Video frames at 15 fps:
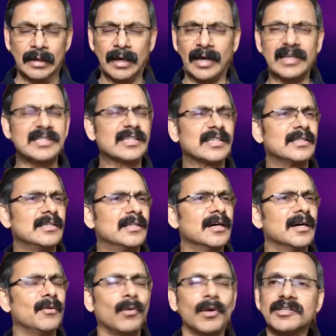I said,
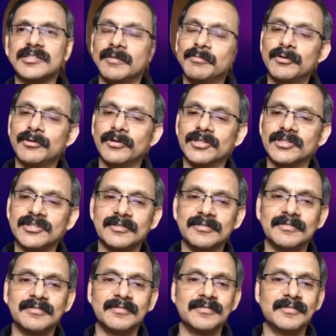what is computers?
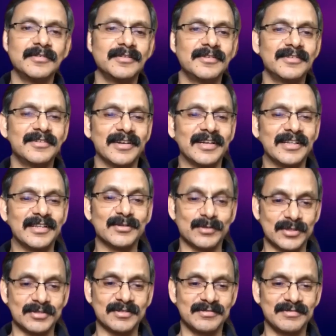This
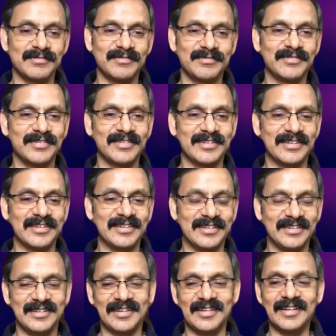was
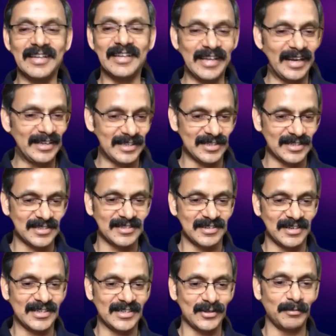early 80s,
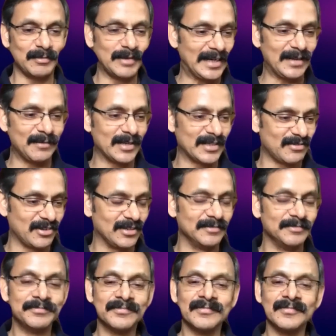right? So I'm dating myself here.
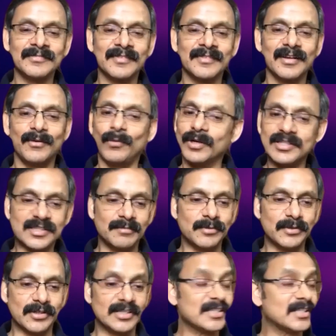What is
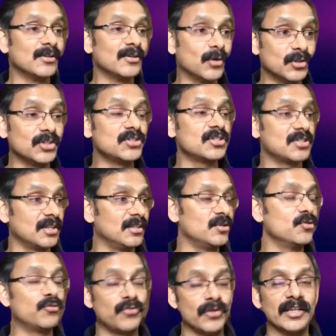computer? He said, no, this is a
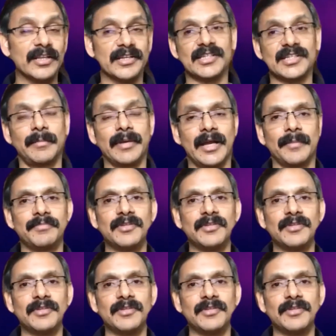new field that's coming up.